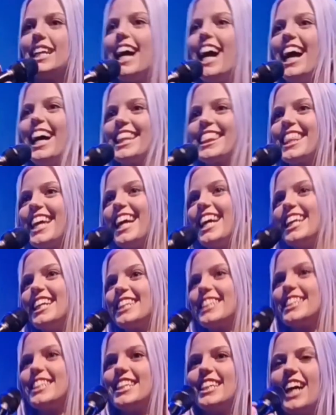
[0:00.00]
Yeah,
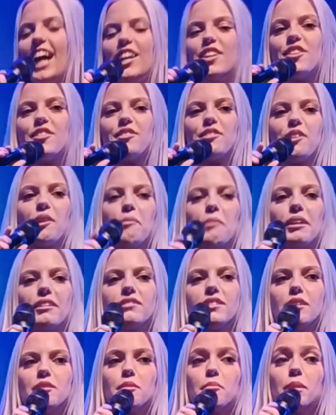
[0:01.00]
thanks. I know. The amount
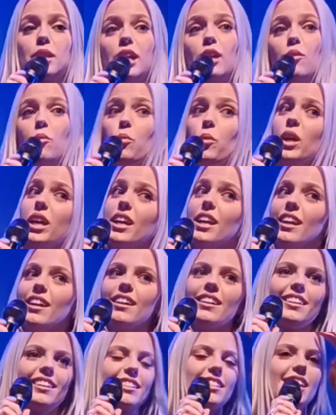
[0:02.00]
of times I've been like, we,
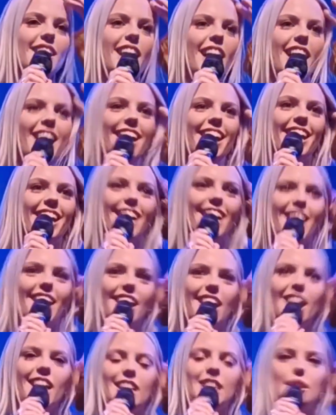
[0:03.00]
today.
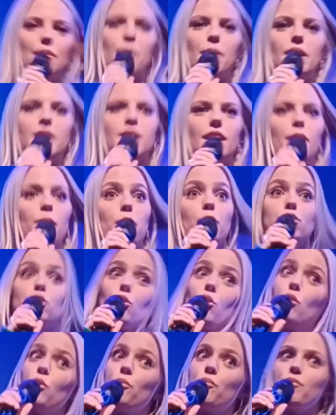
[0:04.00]
Does
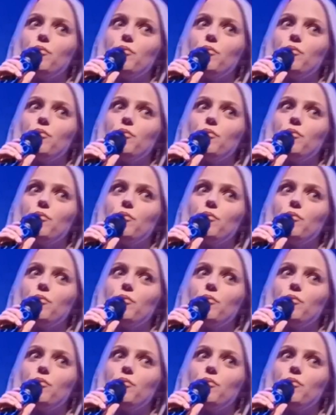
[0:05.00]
